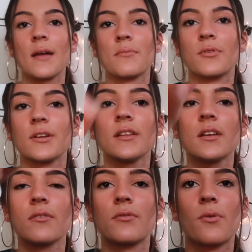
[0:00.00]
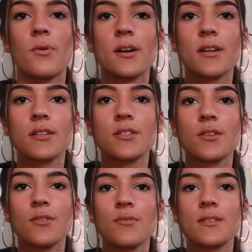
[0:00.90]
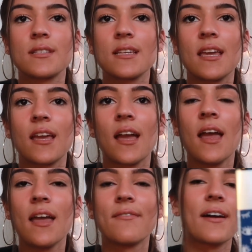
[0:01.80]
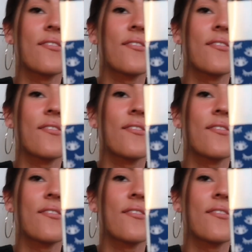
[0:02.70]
am really looking forward to seeing if I